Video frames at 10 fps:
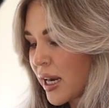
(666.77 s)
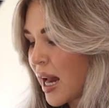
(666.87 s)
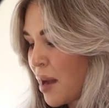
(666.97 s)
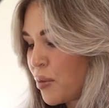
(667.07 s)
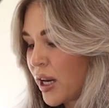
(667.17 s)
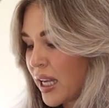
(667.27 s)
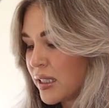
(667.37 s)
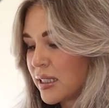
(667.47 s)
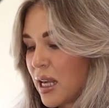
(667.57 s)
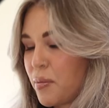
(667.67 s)
and I'm putting it
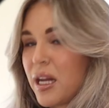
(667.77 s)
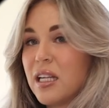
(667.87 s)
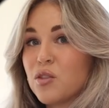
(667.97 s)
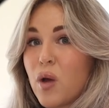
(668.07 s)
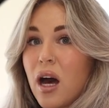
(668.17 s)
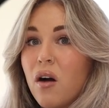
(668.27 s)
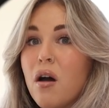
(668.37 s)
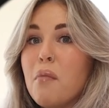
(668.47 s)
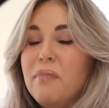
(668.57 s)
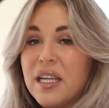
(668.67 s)
in skip it as
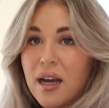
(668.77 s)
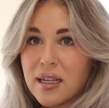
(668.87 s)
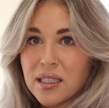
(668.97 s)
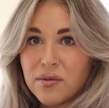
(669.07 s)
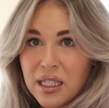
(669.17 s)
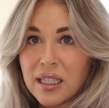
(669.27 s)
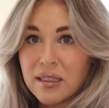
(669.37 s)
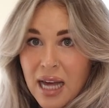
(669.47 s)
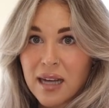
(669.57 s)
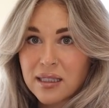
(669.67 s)
well because of the
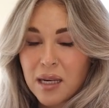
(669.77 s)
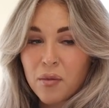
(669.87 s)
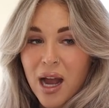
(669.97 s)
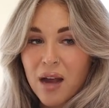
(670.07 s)
exact same